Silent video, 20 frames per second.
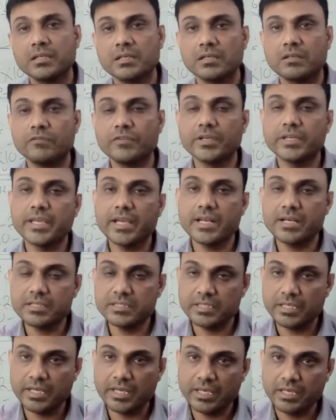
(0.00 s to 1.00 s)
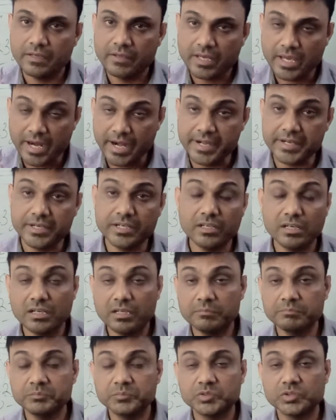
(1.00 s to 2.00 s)
we can say
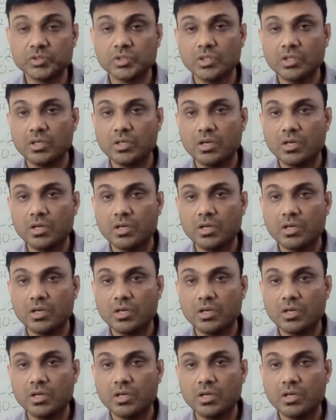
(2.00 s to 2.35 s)
atoms,